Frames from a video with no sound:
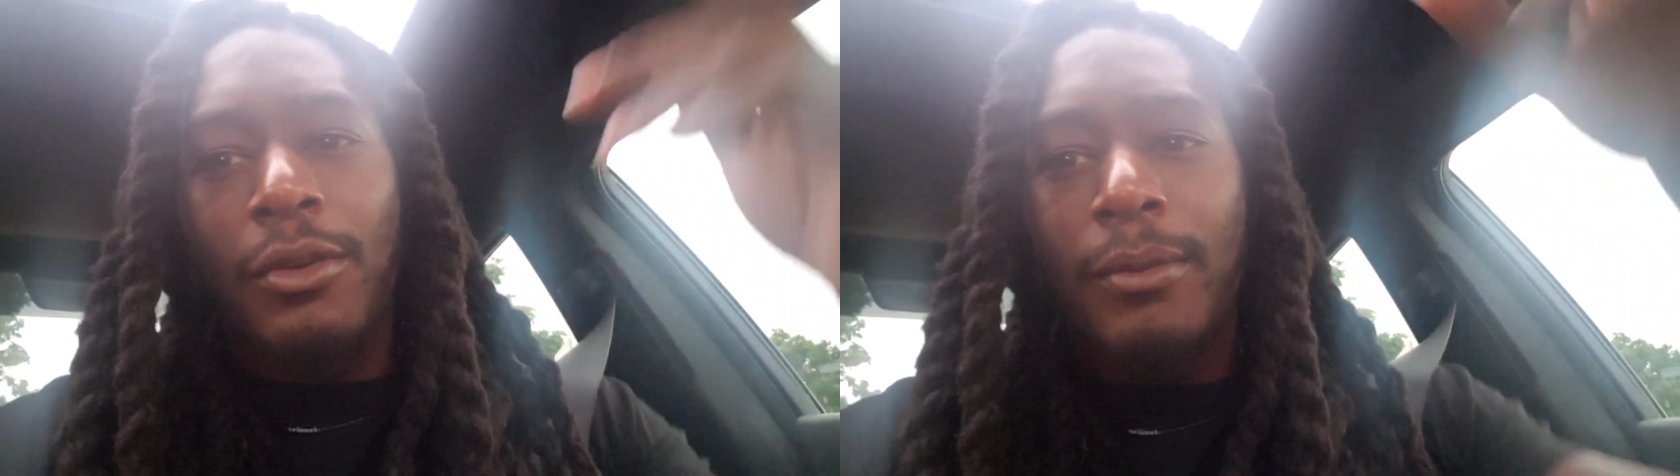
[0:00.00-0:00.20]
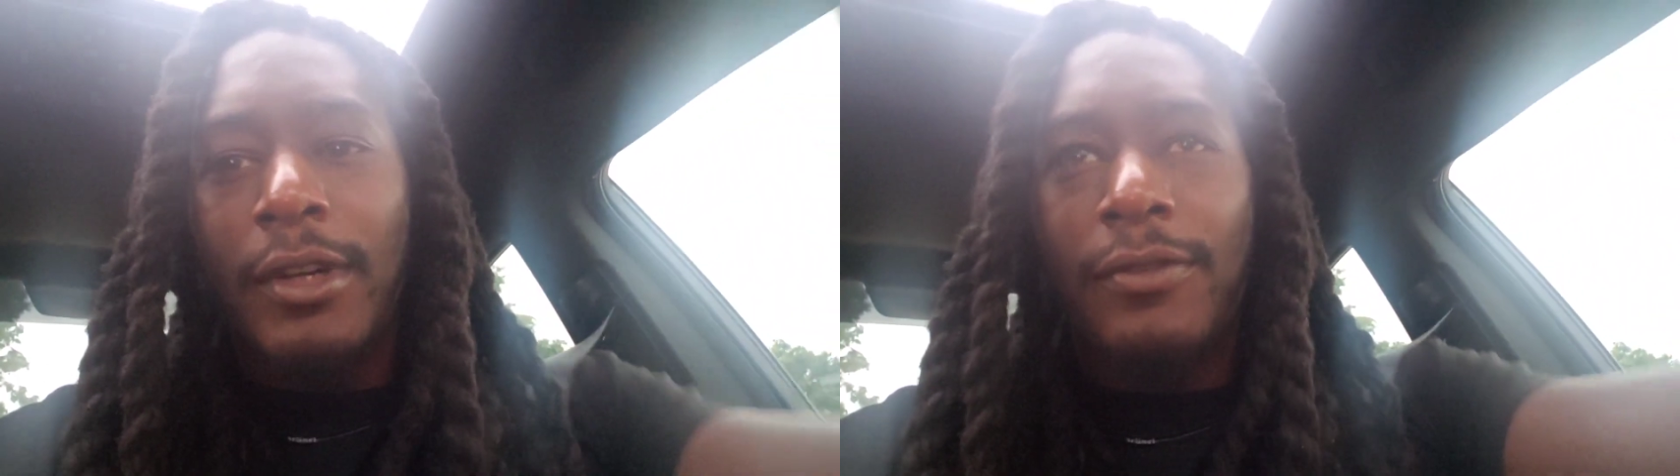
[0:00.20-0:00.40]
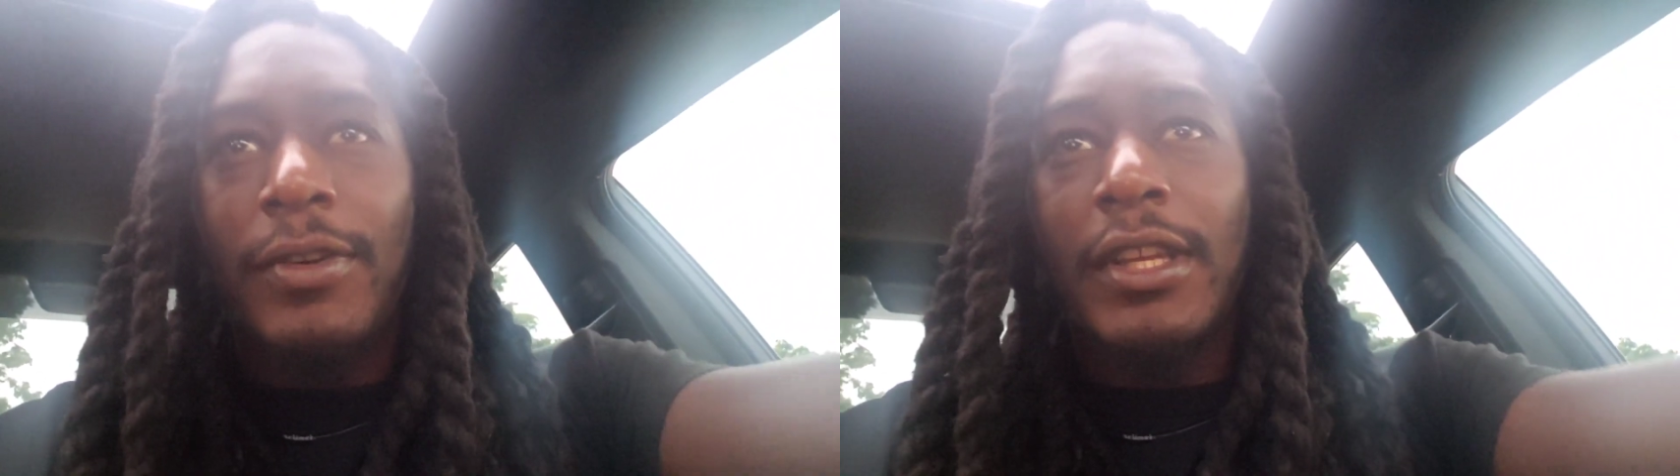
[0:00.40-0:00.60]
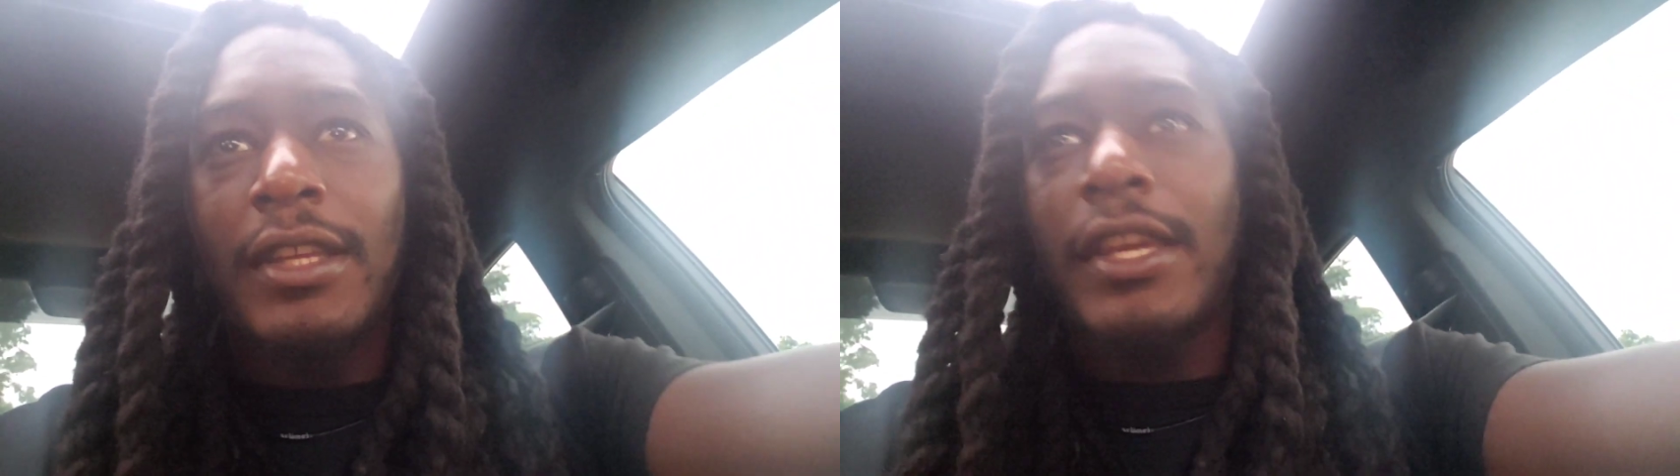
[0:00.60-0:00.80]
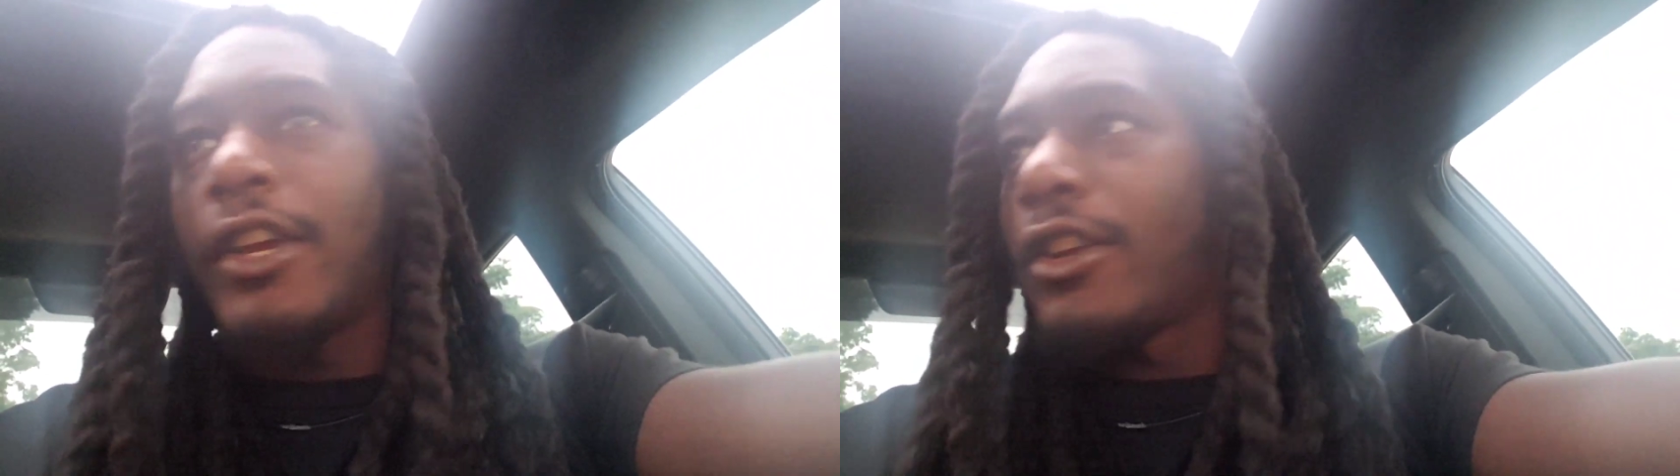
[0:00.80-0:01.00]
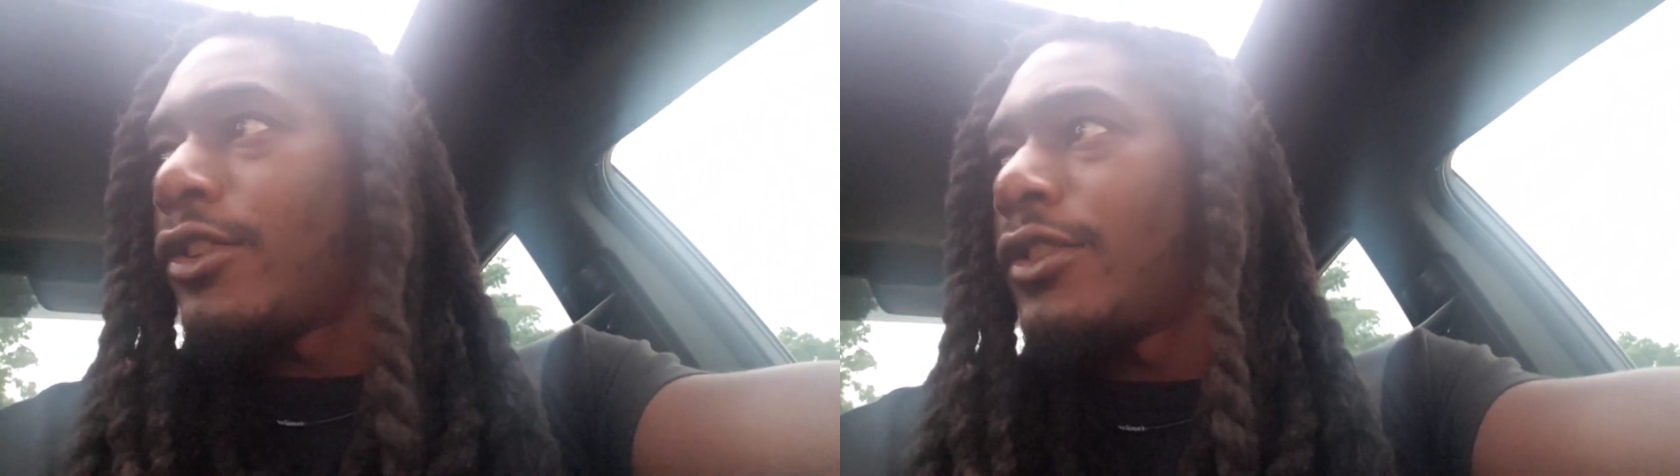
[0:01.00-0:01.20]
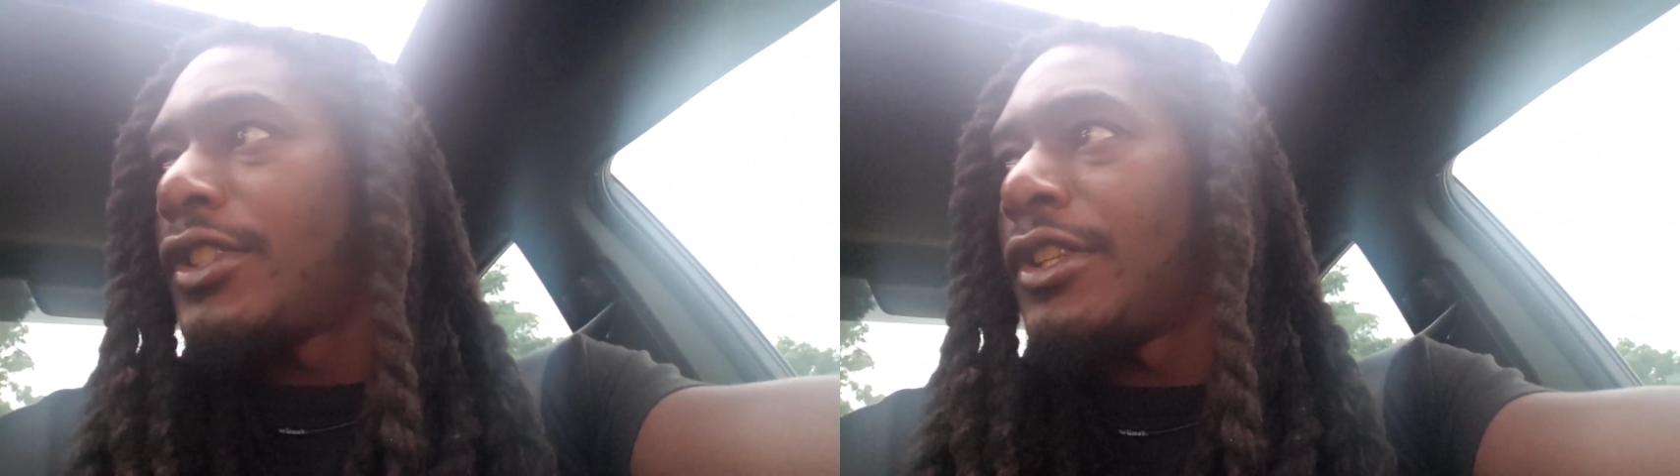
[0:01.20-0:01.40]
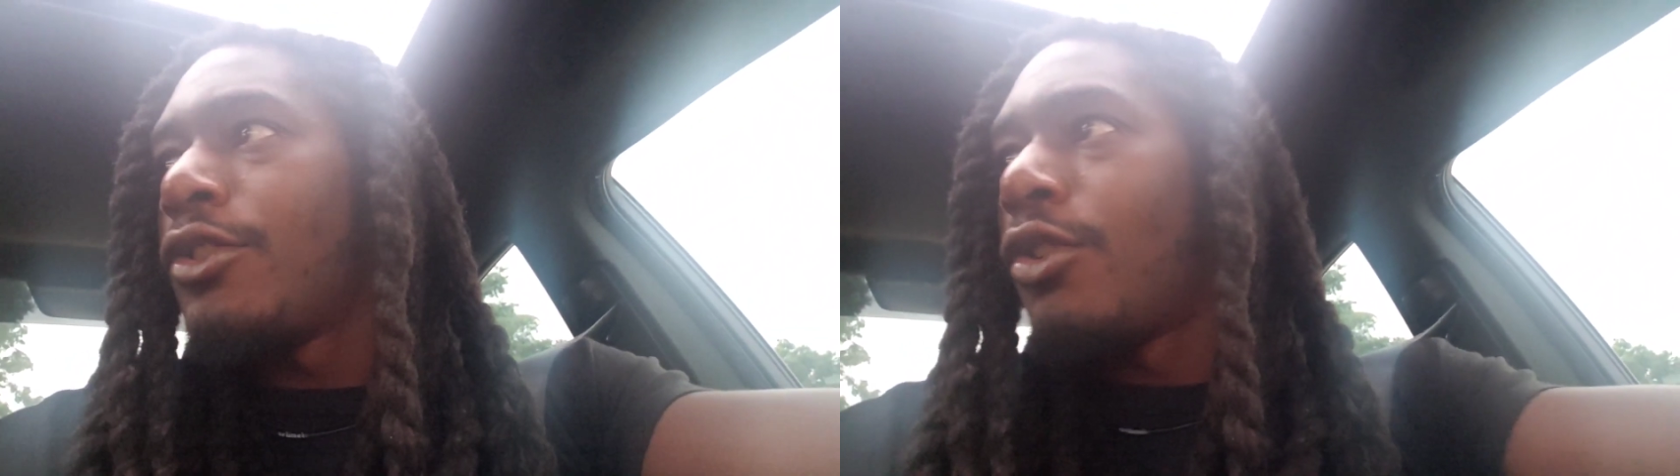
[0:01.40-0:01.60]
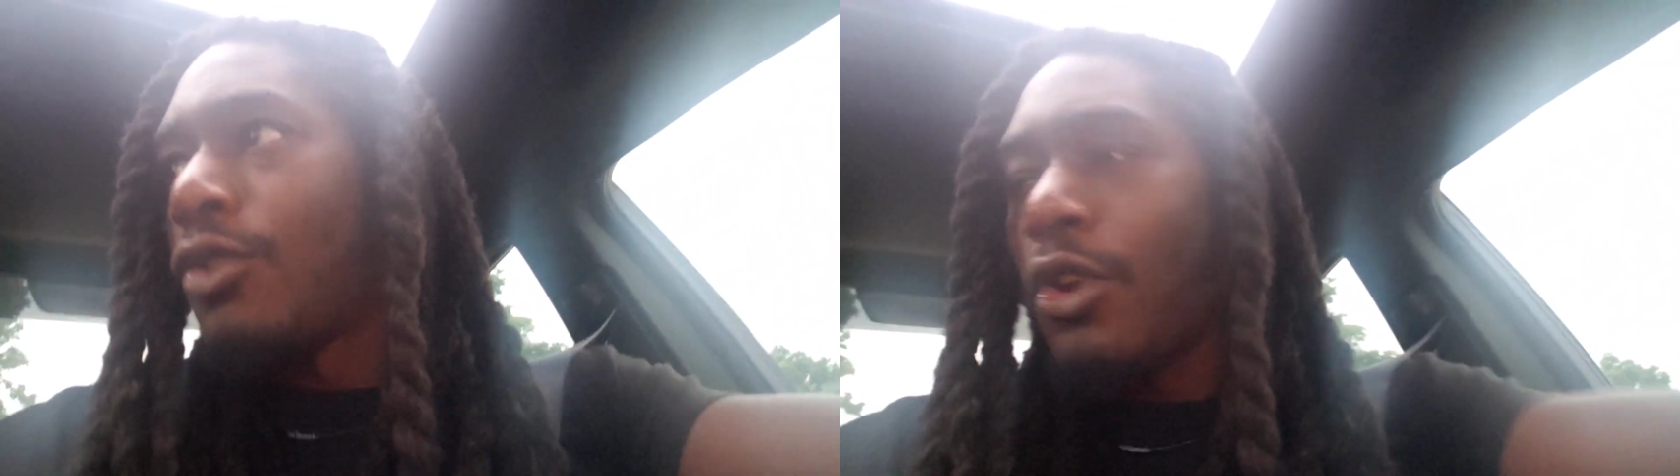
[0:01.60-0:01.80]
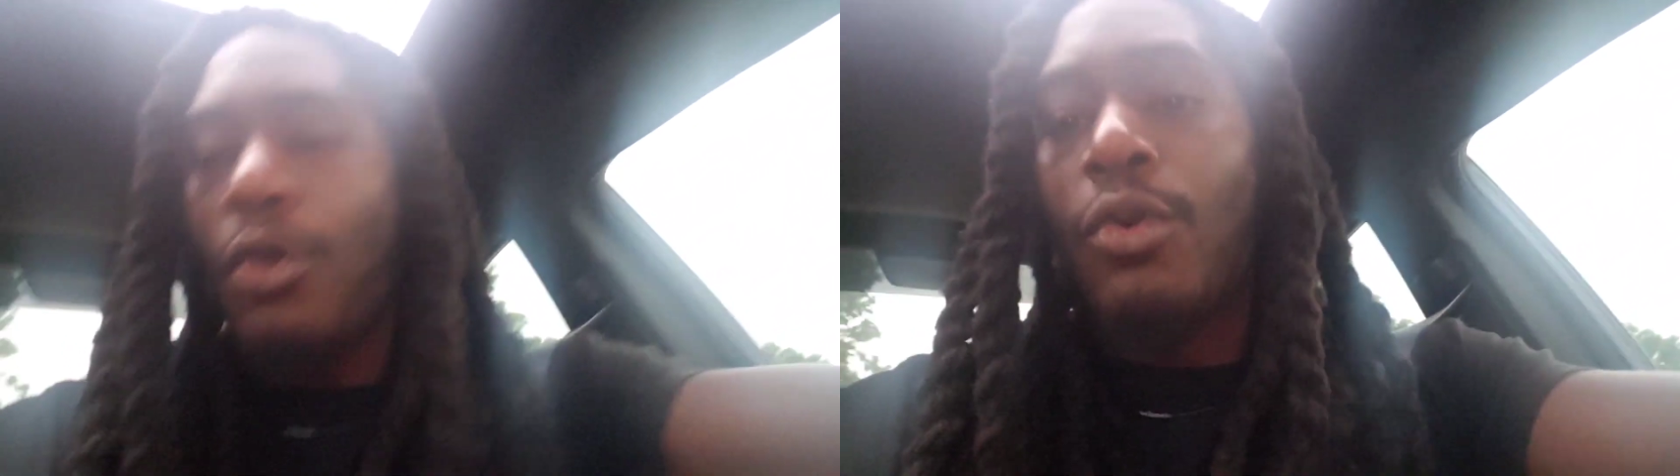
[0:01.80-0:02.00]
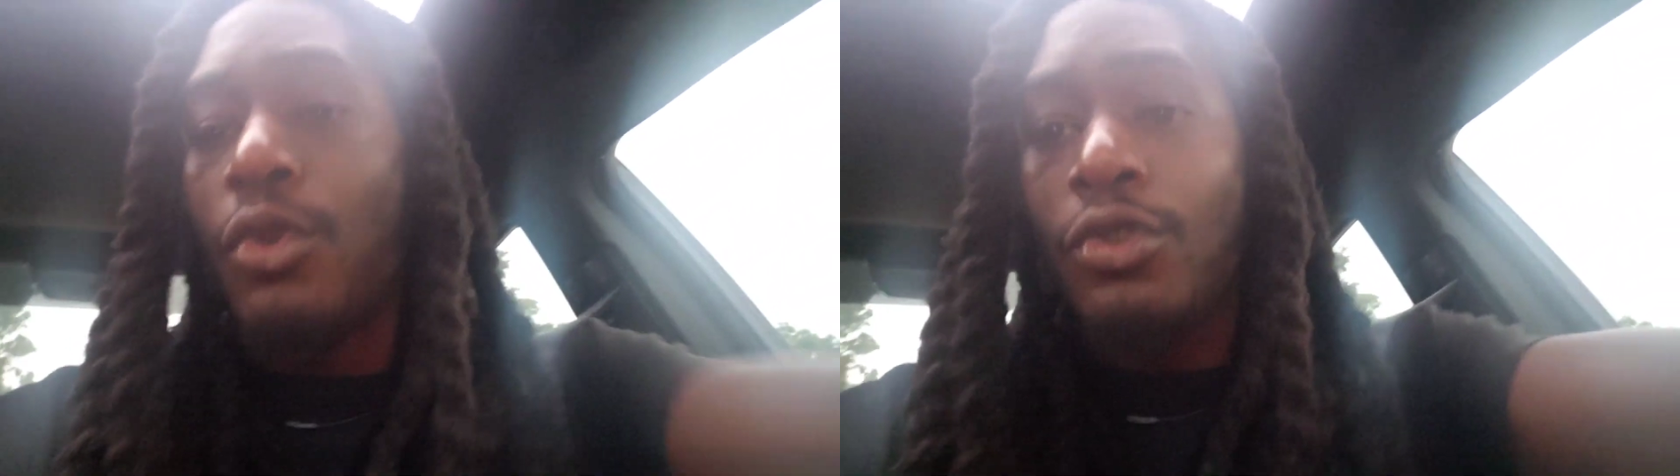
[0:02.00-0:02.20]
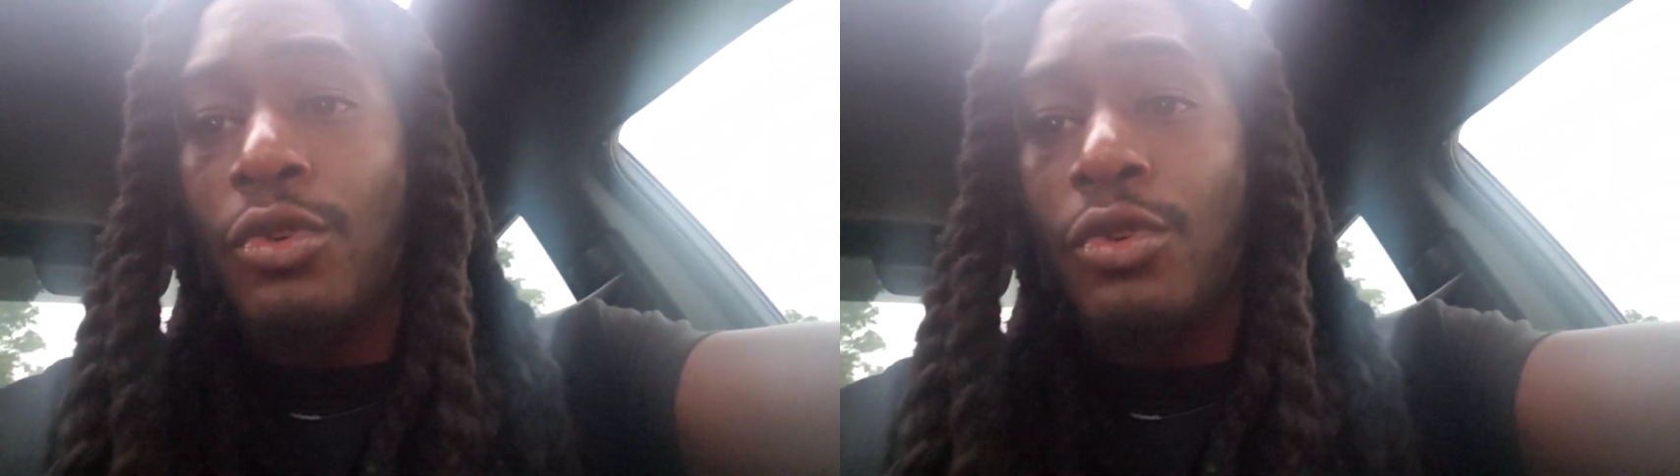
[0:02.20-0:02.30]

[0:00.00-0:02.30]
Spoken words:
your motherfucking character and shit. You gonna know who